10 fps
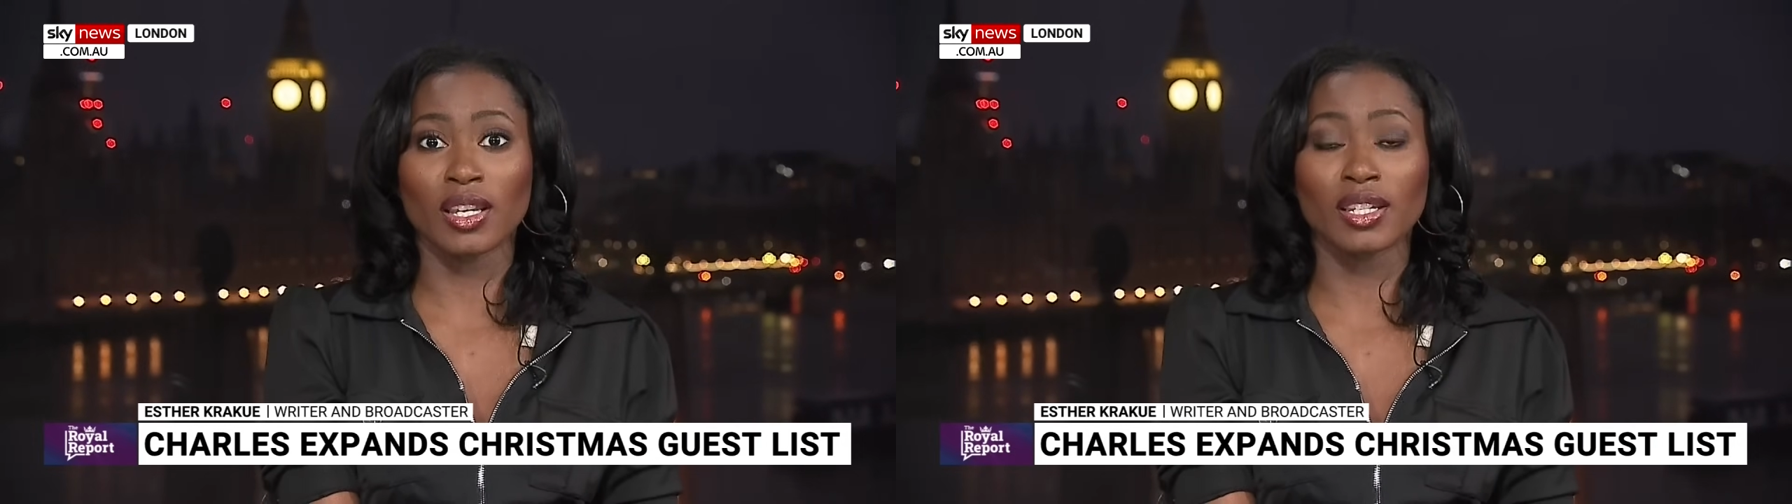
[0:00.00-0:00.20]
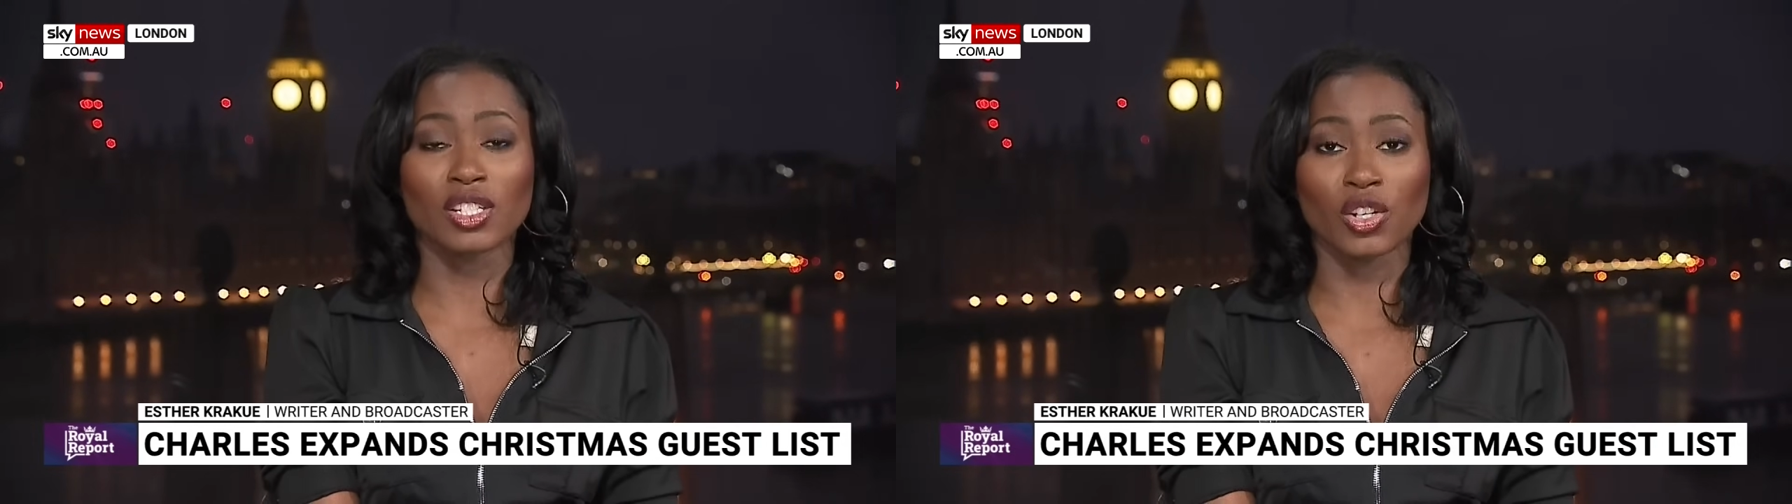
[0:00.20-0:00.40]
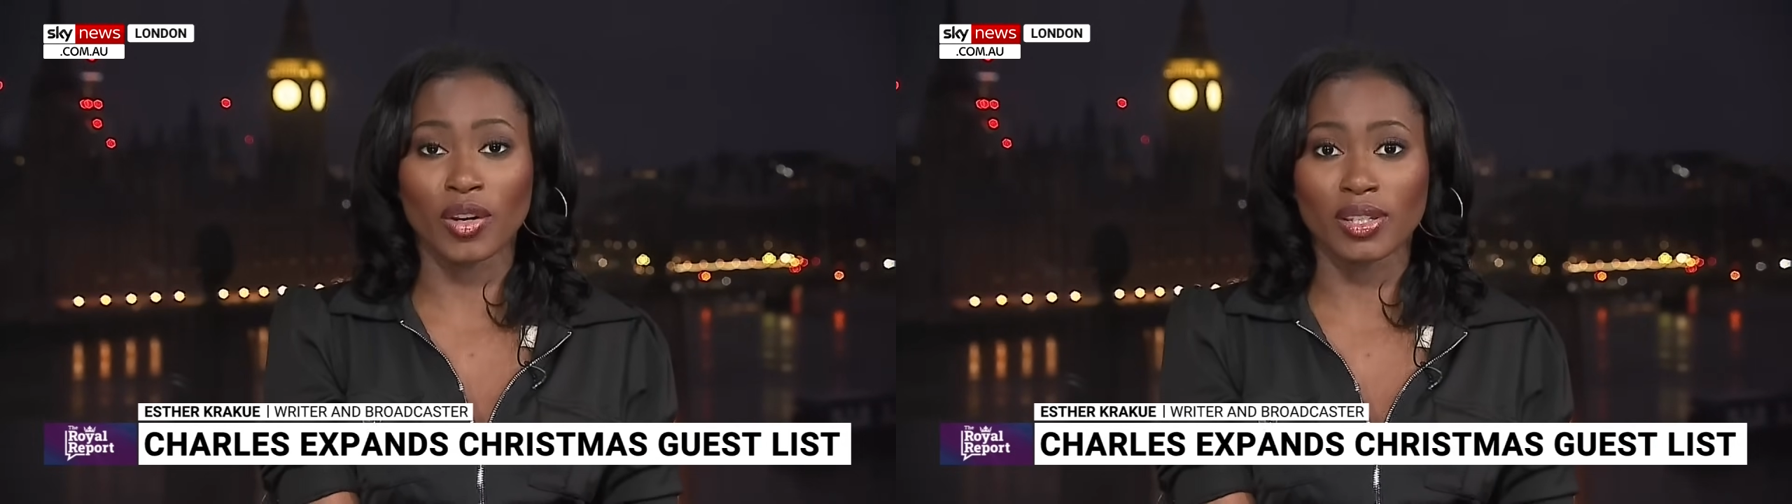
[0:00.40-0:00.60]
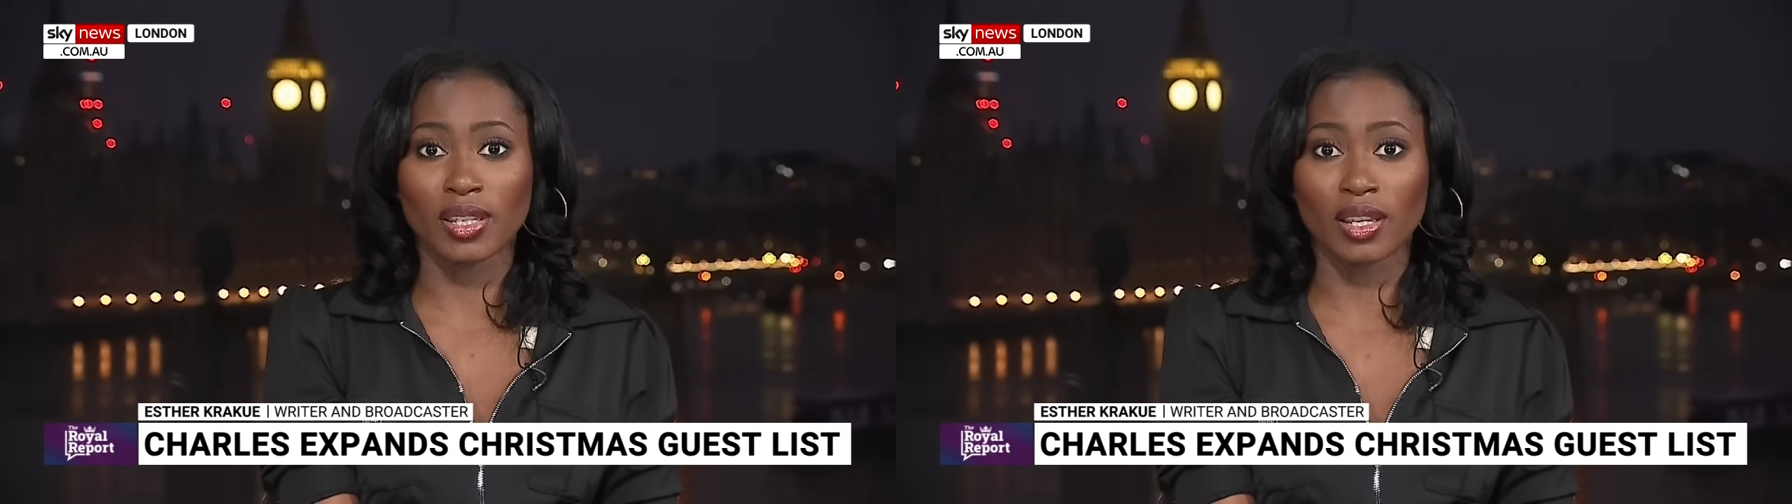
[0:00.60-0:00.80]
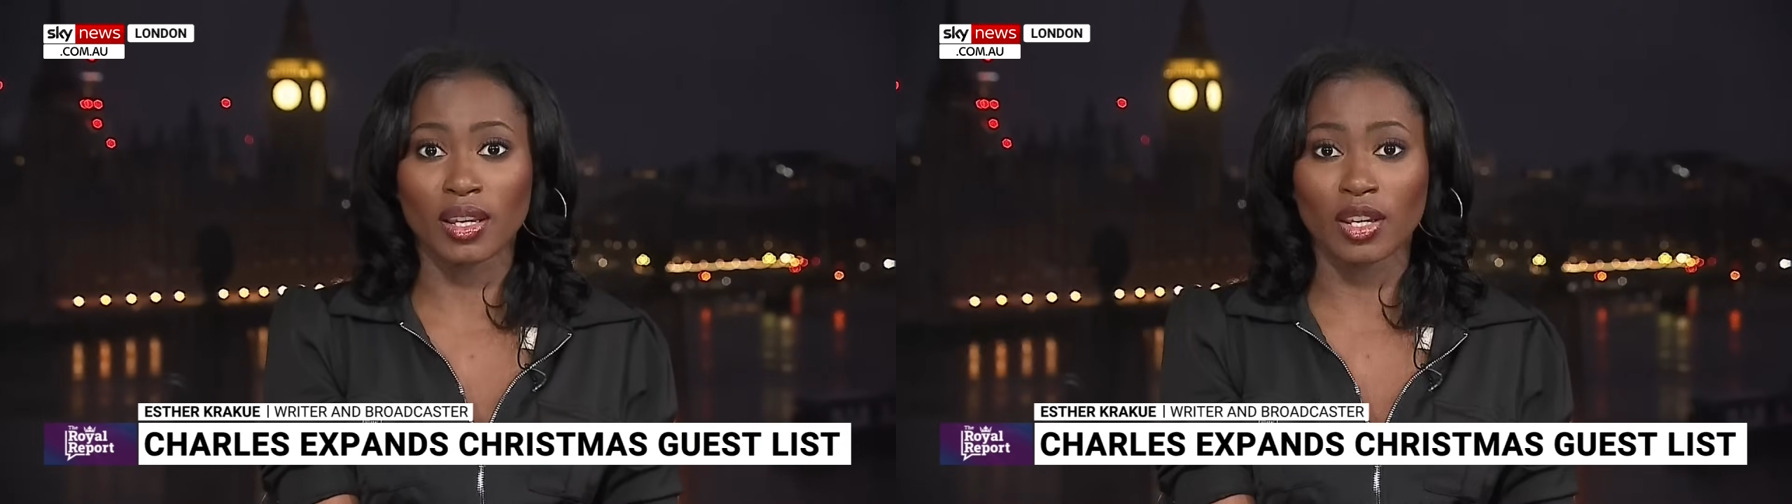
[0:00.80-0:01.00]

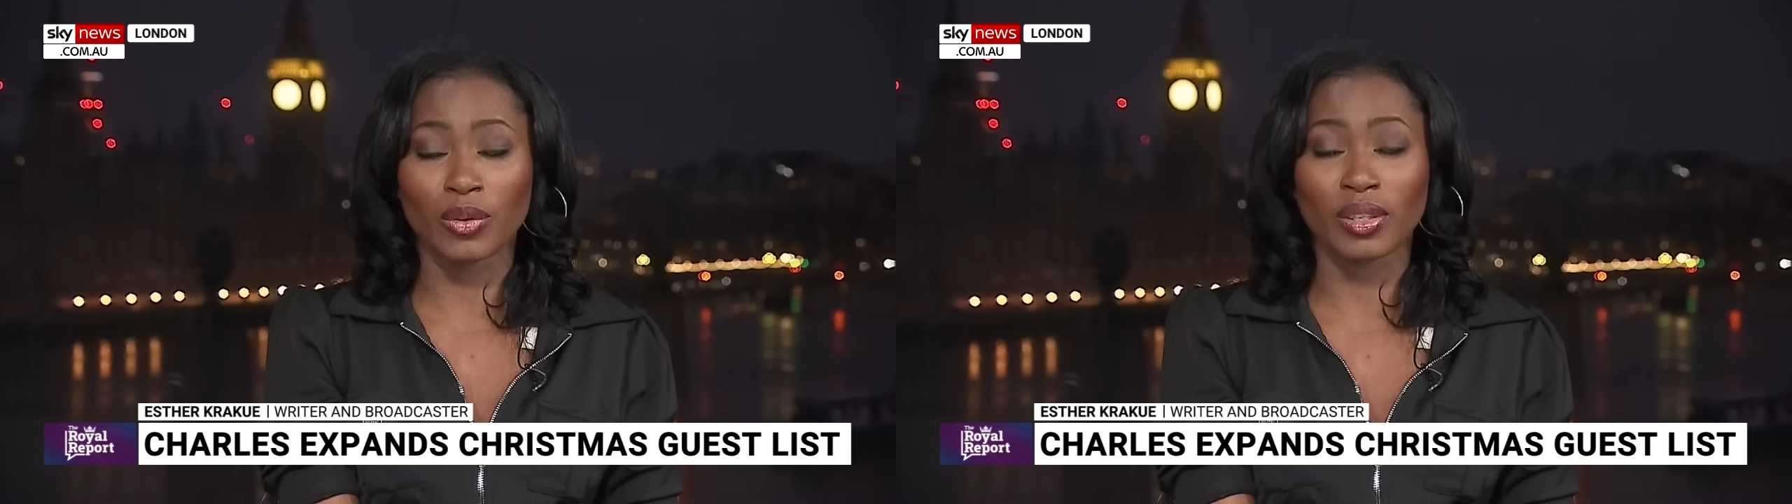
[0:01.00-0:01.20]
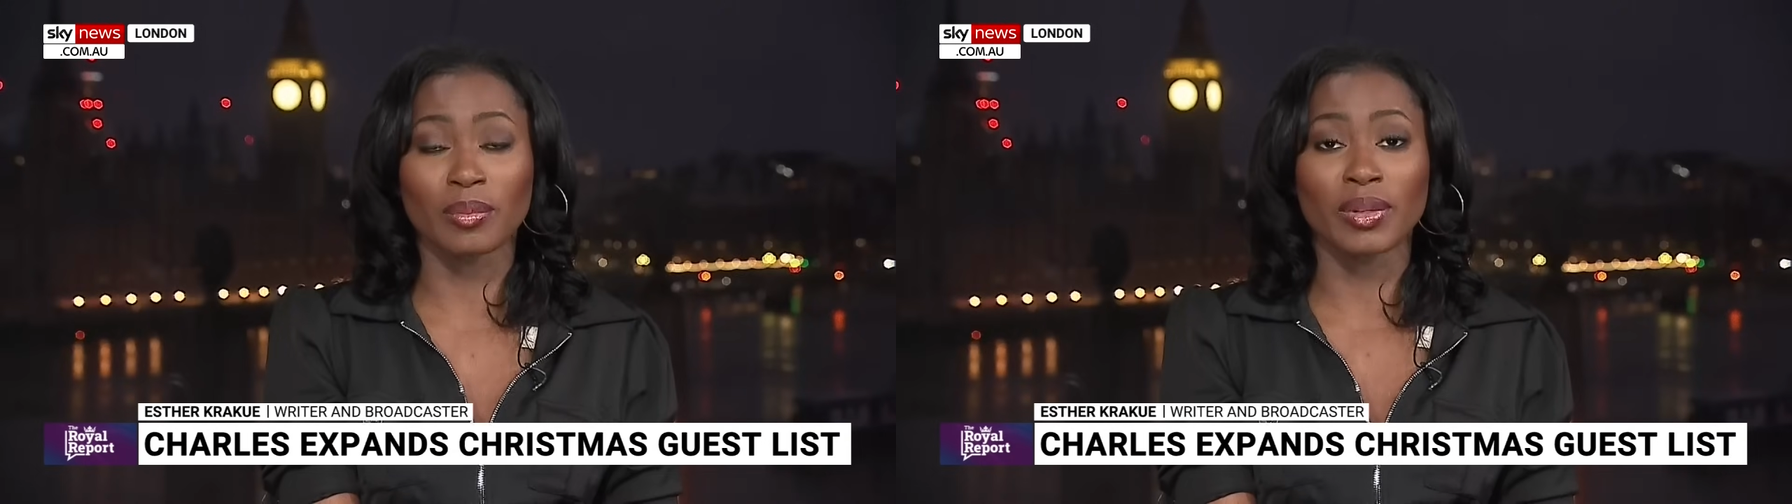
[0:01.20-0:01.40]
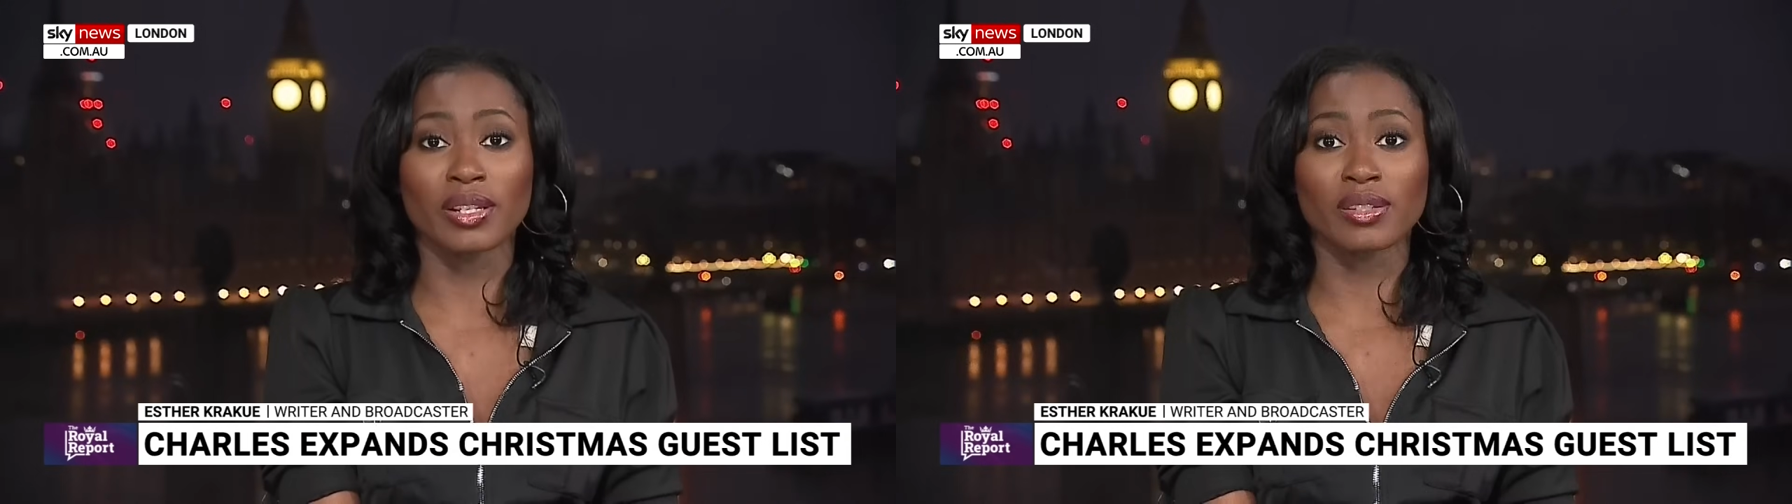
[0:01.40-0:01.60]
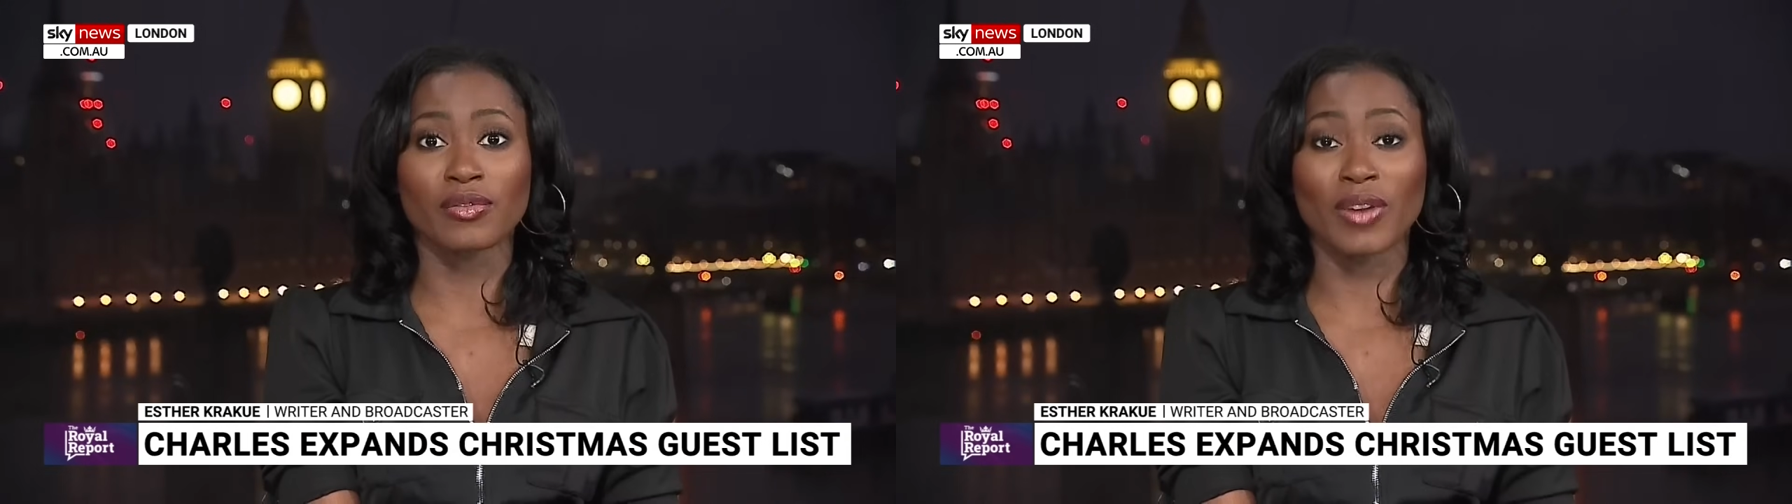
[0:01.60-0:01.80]
integrating uh, Queen Camilla's